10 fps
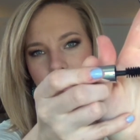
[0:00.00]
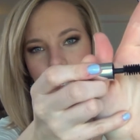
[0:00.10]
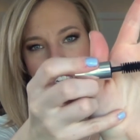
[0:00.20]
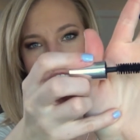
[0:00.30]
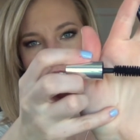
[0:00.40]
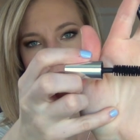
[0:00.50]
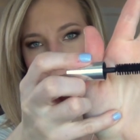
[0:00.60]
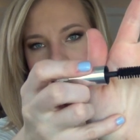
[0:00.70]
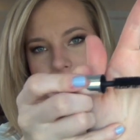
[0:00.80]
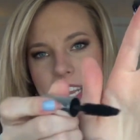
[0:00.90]
Good
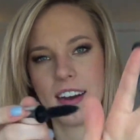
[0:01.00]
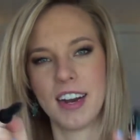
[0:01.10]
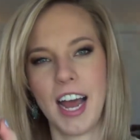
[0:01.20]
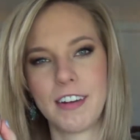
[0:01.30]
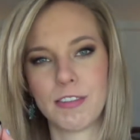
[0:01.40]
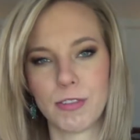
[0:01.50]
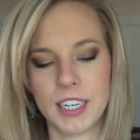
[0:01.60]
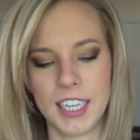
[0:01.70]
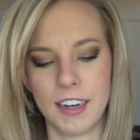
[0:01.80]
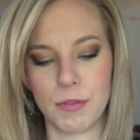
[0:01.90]
mascara. I
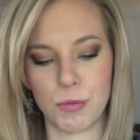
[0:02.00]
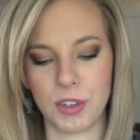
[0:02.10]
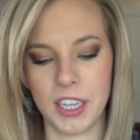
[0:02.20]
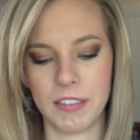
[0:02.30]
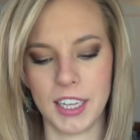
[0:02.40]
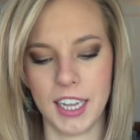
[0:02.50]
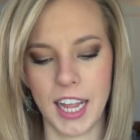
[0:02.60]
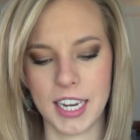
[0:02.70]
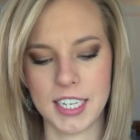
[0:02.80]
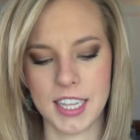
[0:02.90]
really
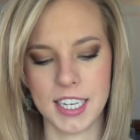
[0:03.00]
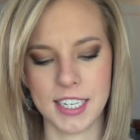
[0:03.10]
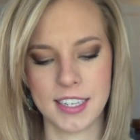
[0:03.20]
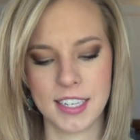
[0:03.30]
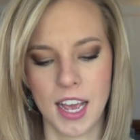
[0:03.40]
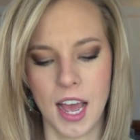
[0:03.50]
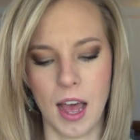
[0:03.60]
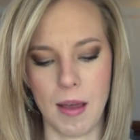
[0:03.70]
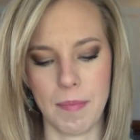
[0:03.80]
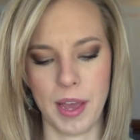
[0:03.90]
liked this.
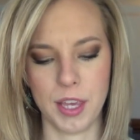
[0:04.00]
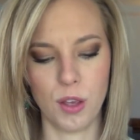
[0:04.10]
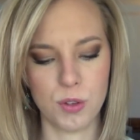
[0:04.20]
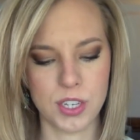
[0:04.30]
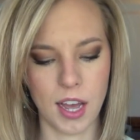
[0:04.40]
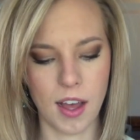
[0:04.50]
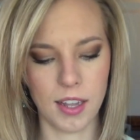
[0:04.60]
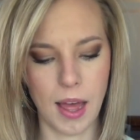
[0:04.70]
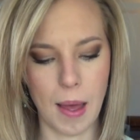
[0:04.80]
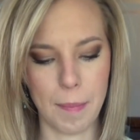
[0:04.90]
I used it
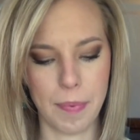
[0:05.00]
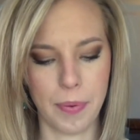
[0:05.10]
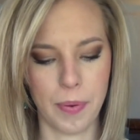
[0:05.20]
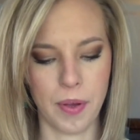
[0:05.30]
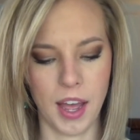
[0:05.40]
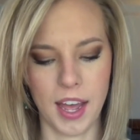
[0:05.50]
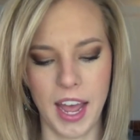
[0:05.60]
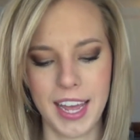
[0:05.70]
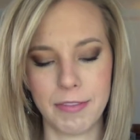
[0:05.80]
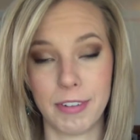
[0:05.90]
all up.
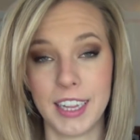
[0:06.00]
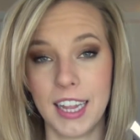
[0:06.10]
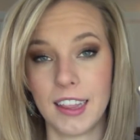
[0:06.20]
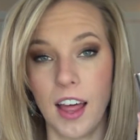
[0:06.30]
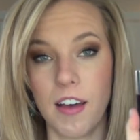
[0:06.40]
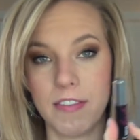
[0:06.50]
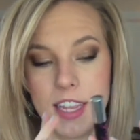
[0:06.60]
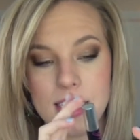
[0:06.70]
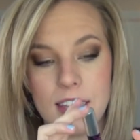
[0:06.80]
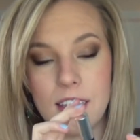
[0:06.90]
I really love
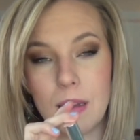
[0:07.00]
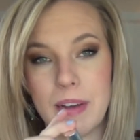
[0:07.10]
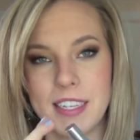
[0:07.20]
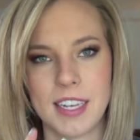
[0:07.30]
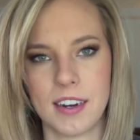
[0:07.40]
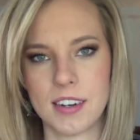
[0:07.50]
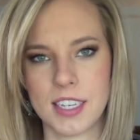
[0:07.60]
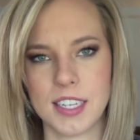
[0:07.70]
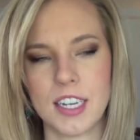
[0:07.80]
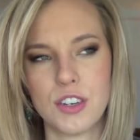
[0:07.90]
these little mascaras
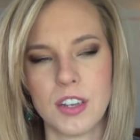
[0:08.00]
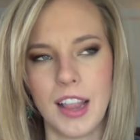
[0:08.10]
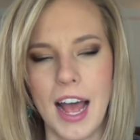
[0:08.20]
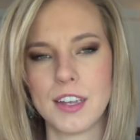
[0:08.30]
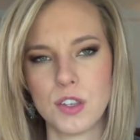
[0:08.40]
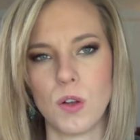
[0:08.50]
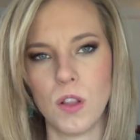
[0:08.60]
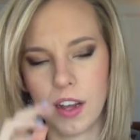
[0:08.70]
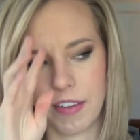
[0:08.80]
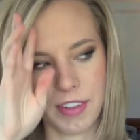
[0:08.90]
because they just last so
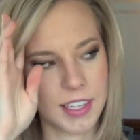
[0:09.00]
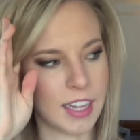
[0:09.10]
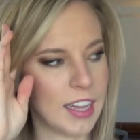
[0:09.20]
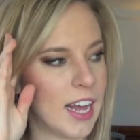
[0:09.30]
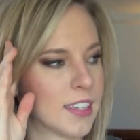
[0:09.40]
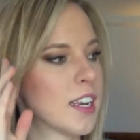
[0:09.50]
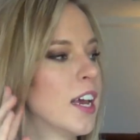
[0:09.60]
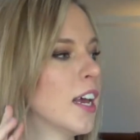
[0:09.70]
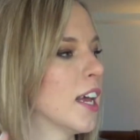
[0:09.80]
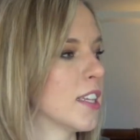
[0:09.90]
long. I feel like they last
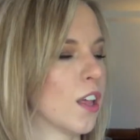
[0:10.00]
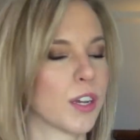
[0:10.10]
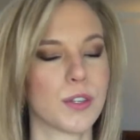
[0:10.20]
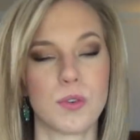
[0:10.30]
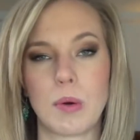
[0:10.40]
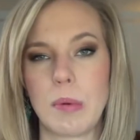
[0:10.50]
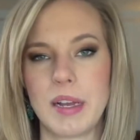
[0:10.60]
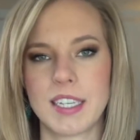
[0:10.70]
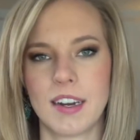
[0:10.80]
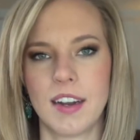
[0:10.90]
as long as a normal
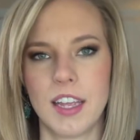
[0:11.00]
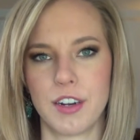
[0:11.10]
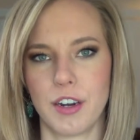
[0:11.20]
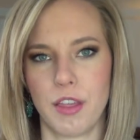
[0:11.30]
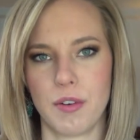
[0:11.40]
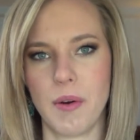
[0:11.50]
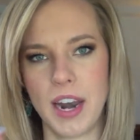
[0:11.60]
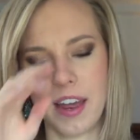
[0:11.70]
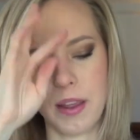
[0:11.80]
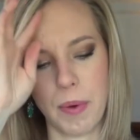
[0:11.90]
mascara going to throw
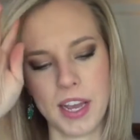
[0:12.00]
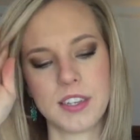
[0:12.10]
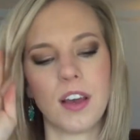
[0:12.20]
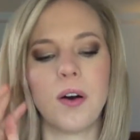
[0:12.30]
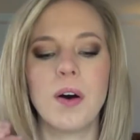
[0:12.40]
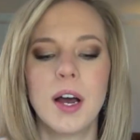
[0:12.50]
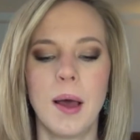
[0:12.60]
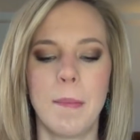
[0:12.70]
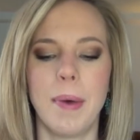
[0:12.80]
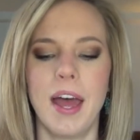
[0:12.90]
out anyway. So,
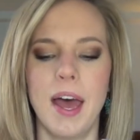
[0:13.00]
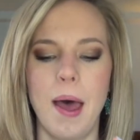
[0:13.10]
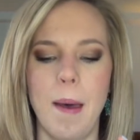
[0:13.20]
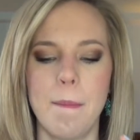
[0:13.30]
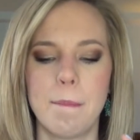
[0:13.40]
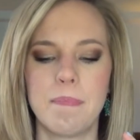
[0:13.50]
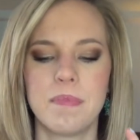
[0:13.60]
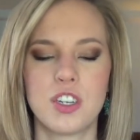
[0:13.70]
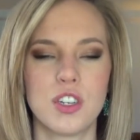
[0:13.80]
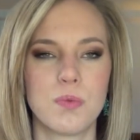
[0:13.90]
but
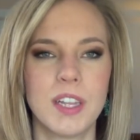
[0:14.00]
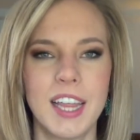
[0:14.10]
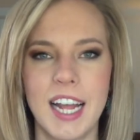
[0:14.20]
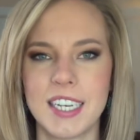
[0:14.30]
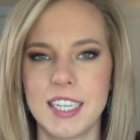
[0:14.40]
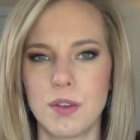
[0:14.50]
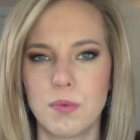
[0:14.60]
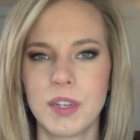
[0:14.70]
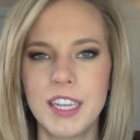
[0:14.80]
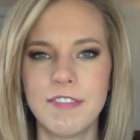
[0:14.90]
just really liked this.
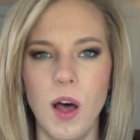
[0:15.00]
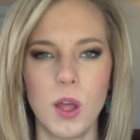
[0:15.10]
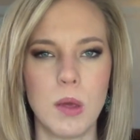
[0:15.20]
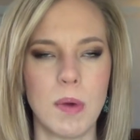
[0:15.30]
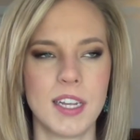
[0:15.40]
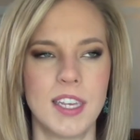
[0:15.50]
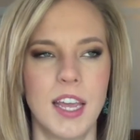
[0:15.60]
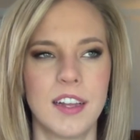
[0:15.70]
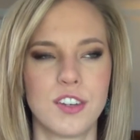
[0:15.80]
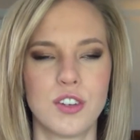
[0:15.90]
Really
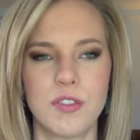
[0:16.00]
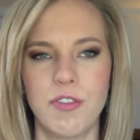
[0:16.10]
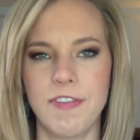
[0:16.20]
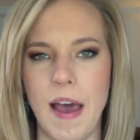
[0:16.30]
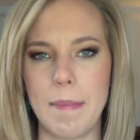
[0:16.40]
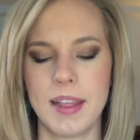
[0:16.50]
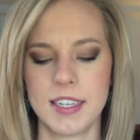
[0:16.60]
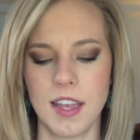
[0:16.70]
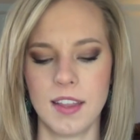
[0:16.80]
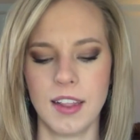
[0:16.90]
volumizing, just
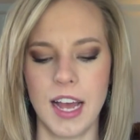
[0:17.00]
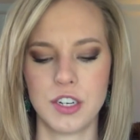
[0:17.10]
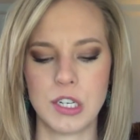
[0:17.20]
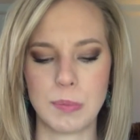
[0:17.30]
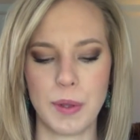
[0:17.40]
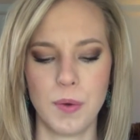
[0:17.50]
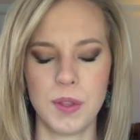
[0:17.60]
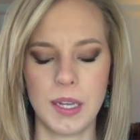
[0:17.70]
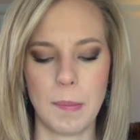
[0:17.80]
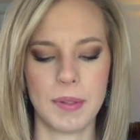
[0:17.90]
fabulous on the lashes. My
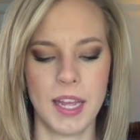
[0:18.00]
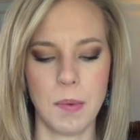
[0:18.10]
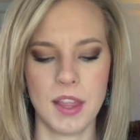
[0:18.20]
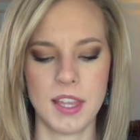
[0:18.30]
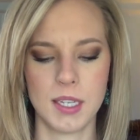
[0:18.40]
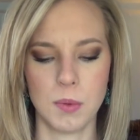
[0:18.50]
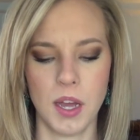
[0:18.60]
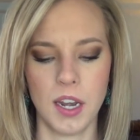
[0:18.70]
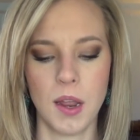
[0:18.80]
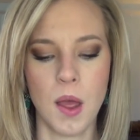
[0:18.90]
only complaint with this
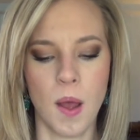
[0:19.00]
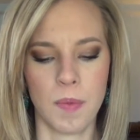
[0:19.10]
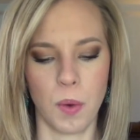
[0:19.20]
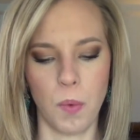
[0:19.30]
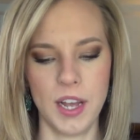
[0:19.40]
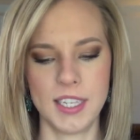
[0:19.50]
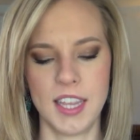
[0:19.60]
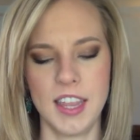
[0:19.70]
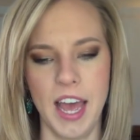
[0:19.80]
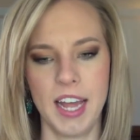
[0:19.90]
one was
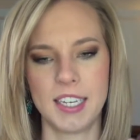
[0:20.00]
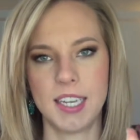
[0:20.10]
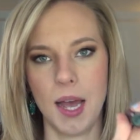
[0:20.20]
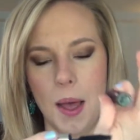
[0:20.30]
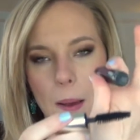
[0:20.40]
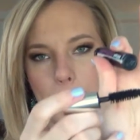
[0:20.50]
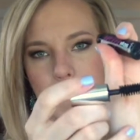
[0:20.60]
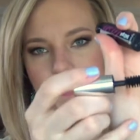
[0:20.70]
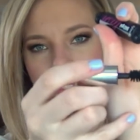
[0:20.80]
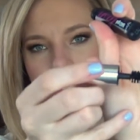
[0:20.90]
that
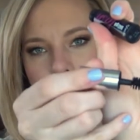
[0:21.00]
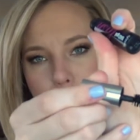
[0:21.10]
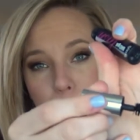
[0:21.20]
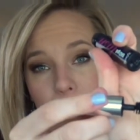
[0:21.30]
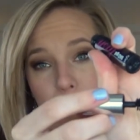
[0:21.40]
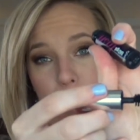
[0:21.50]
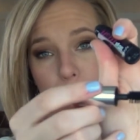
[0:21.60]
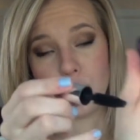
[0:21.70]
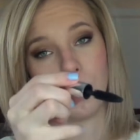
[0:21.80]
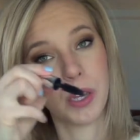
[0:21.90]
the brush is
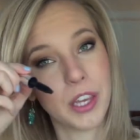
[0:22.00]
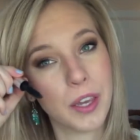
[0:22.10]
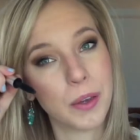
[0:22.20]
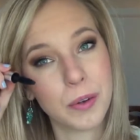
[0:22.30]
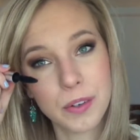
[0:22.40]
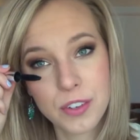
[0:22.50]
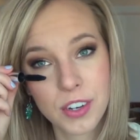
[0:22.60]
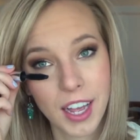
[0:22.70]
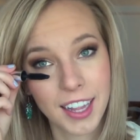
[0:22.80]
so huge.